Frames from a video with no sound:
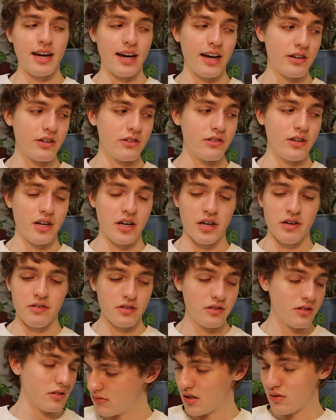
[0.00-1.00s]
I don't have
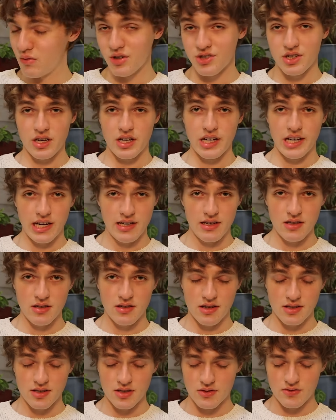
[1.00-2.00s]
it. I wish I had it
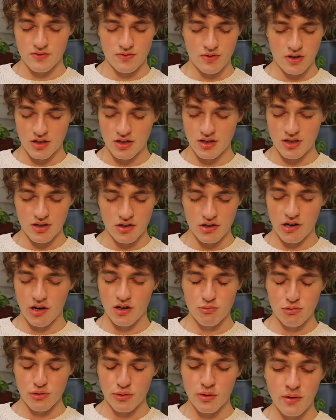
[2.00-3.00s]
because it's fucking
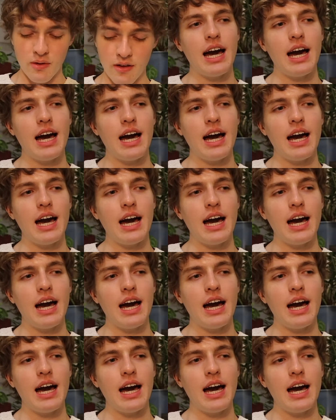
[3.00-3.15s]
incredible.